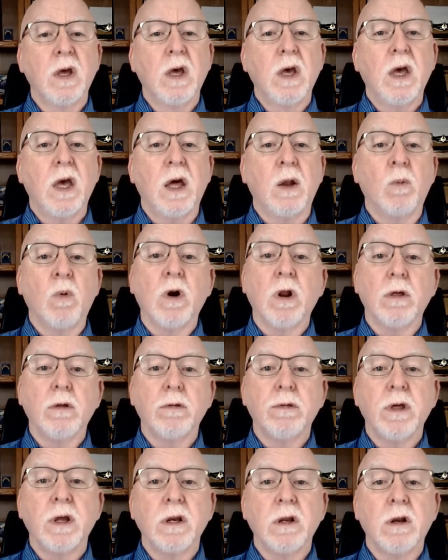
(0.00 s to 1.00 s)
And one other
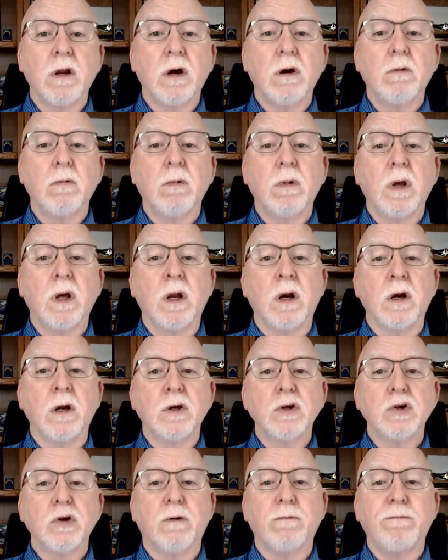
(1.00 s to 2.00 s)
thing to note, an
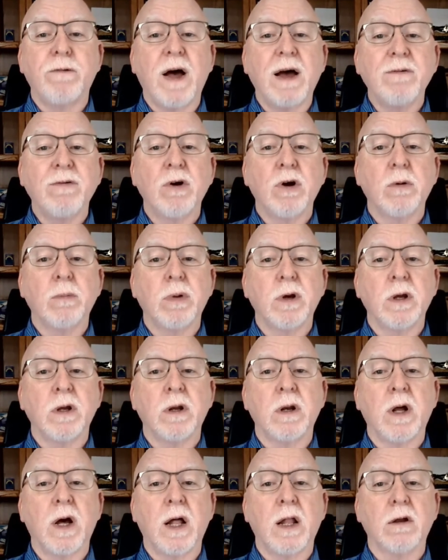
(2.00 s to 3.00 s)
additional $500 billion